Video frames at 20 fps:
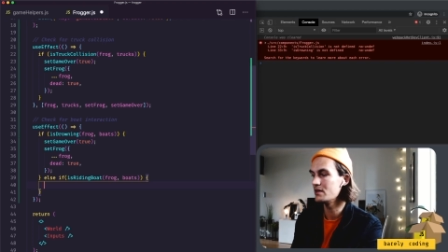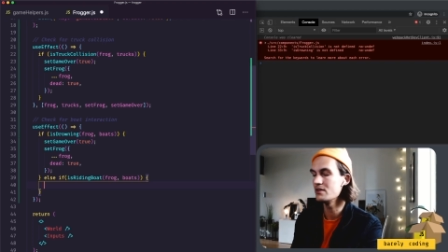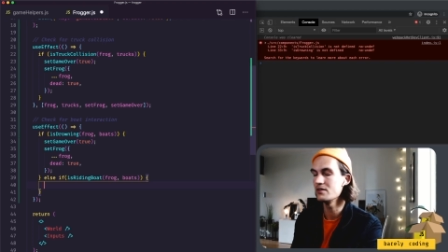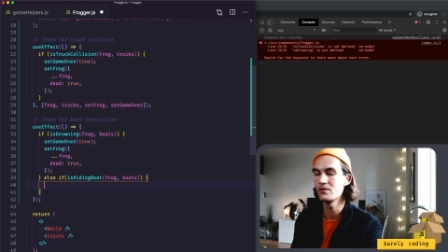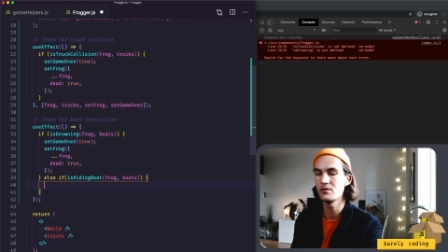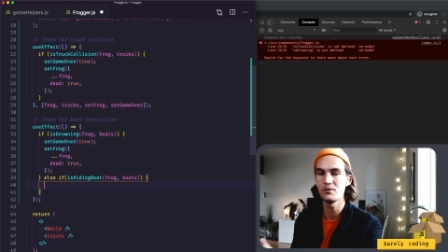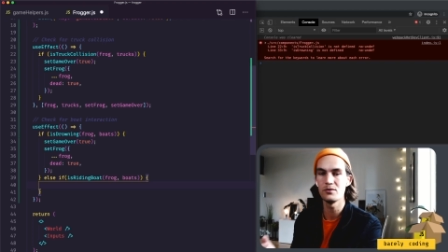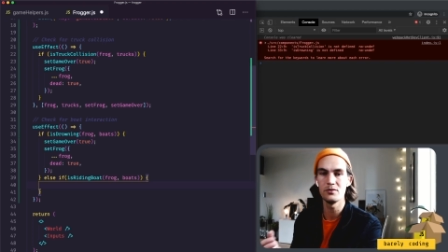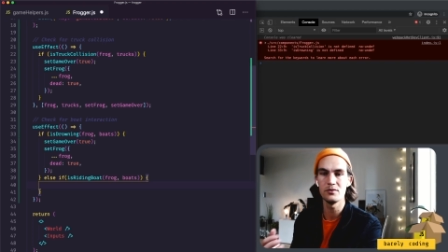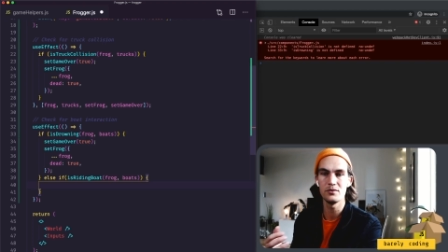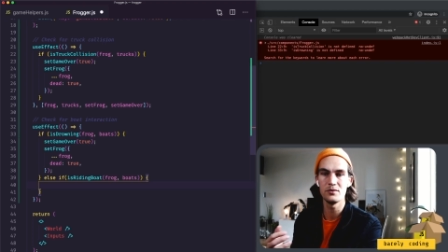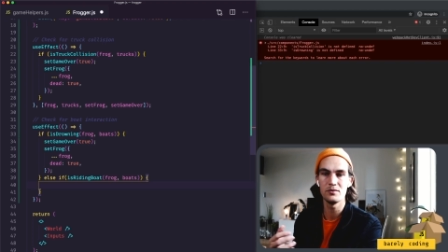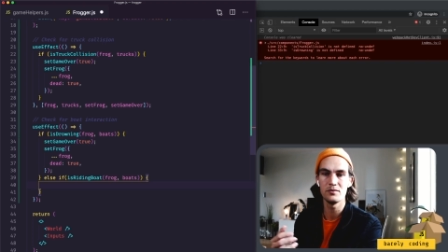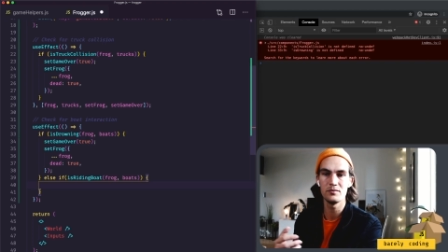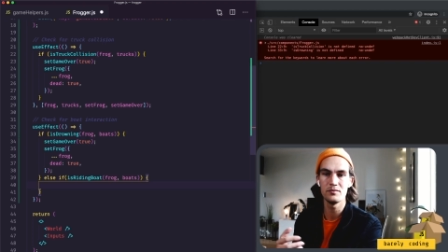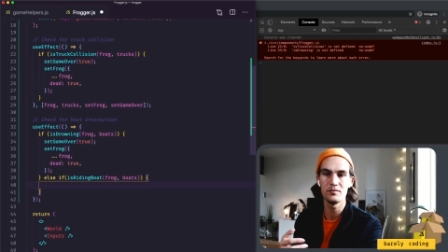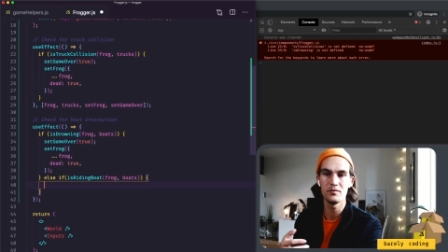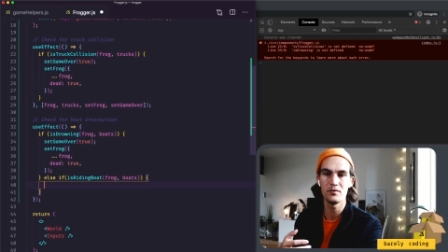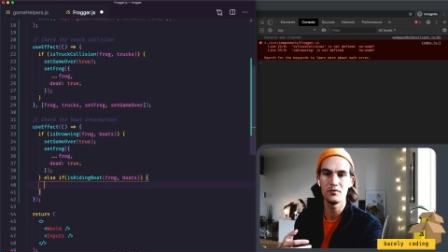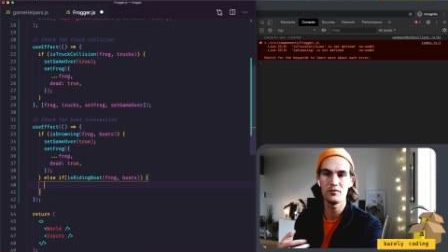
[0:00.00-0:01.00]
to
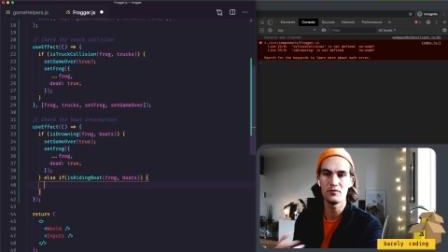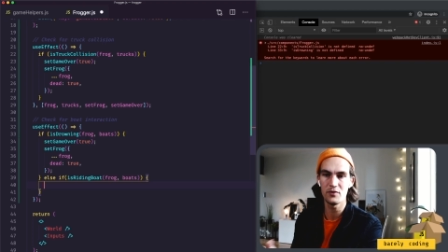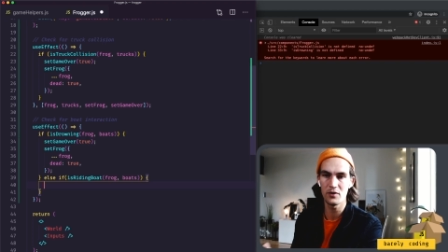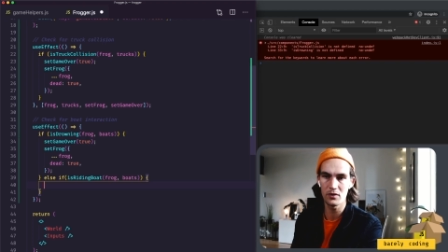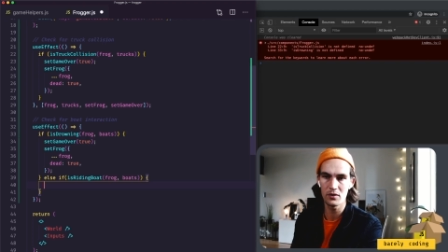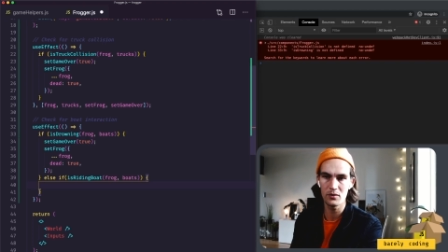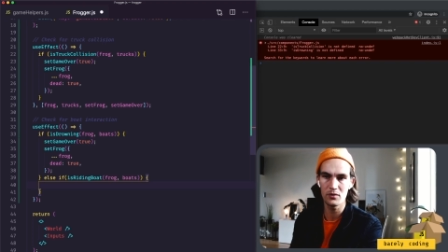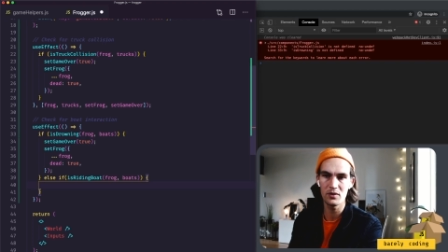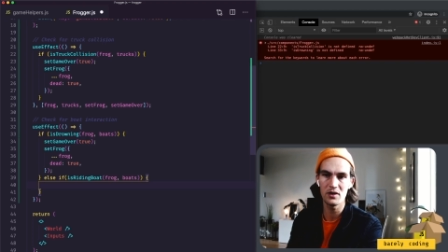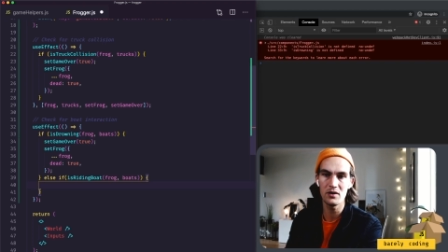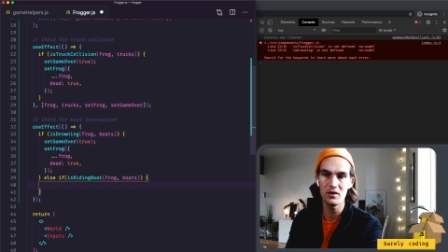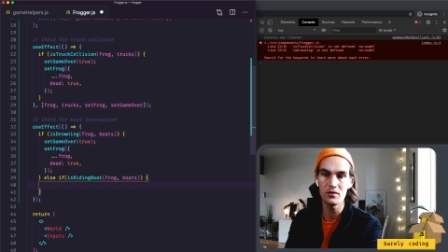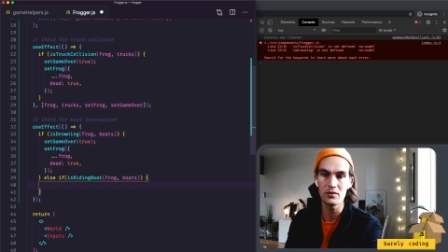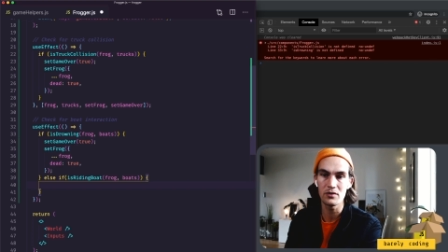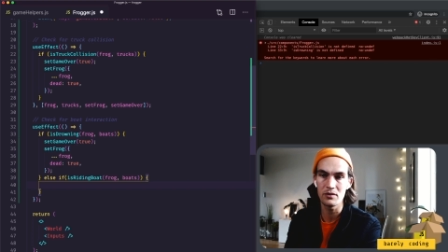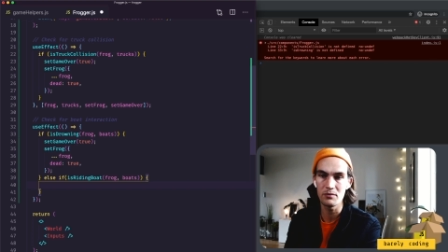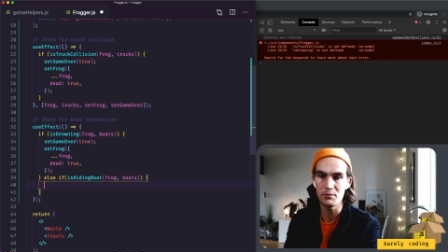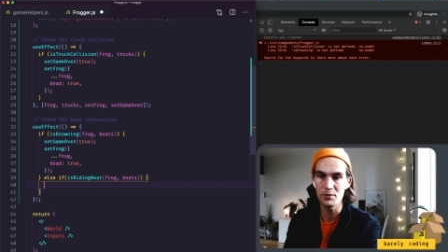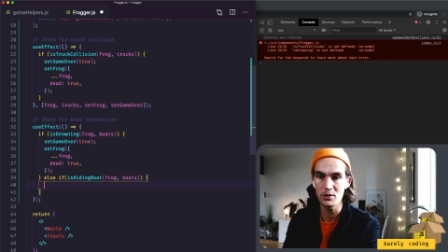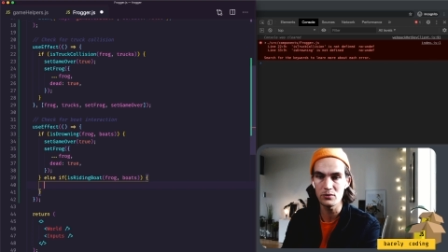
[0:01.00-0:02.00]
follow along the
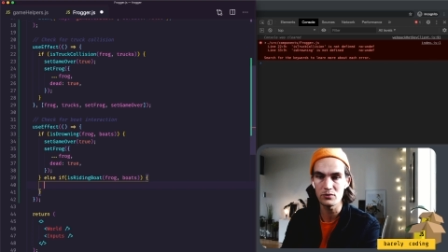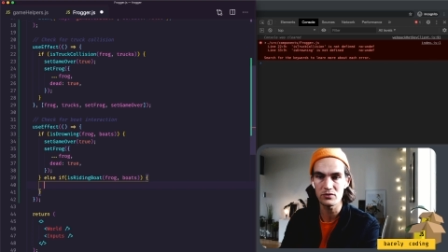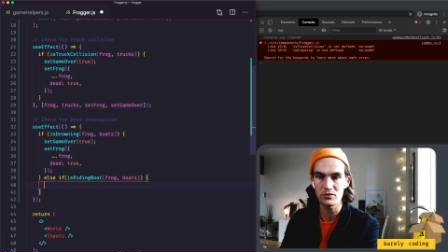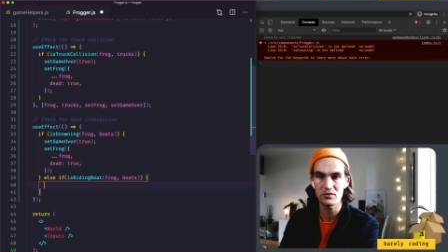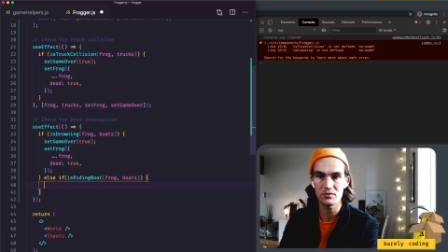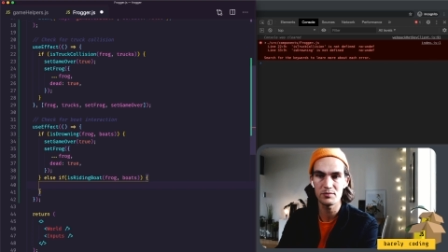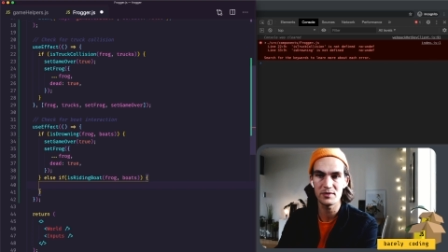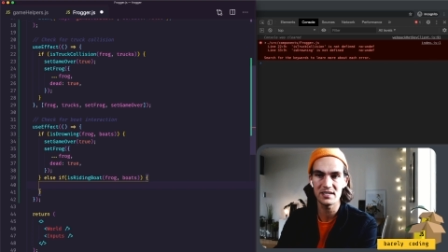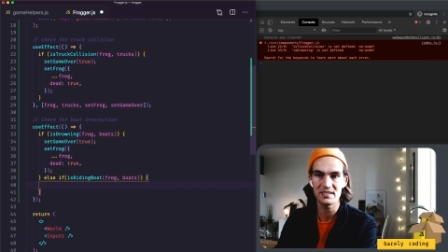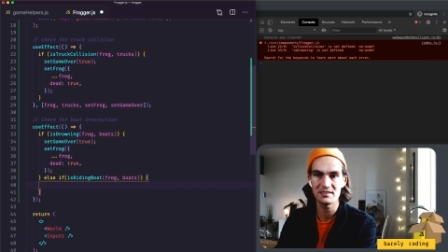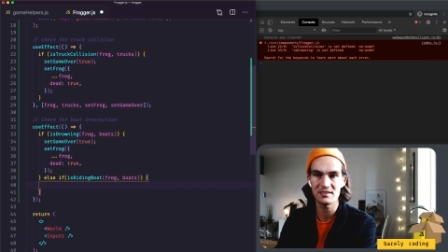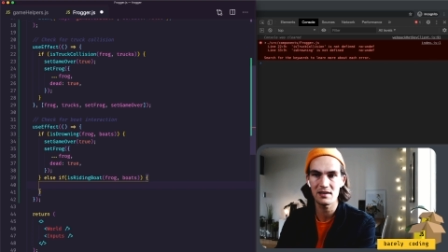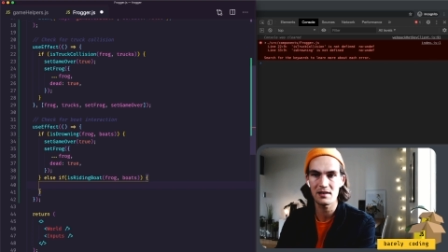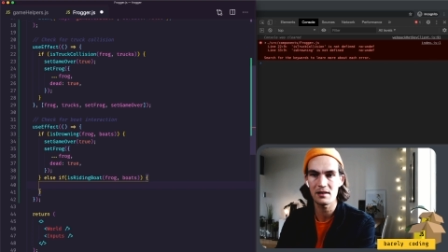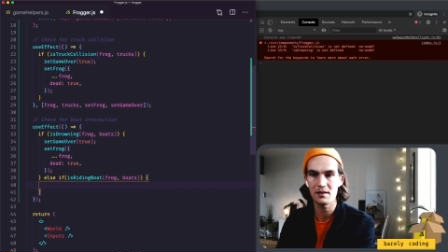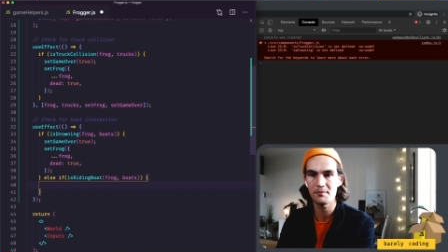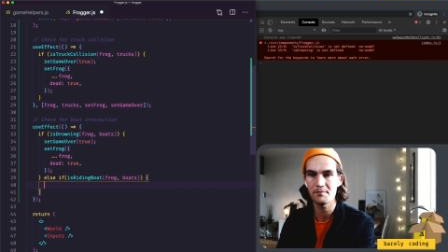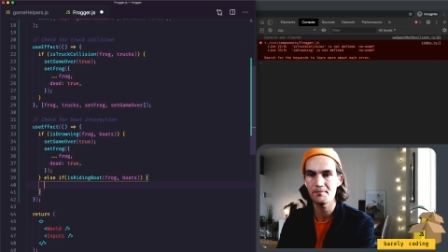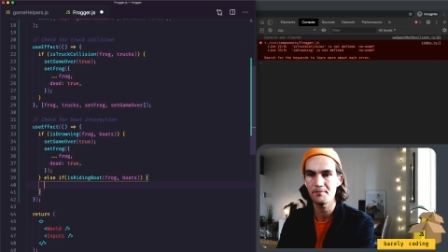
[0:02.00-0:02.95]
boat basically.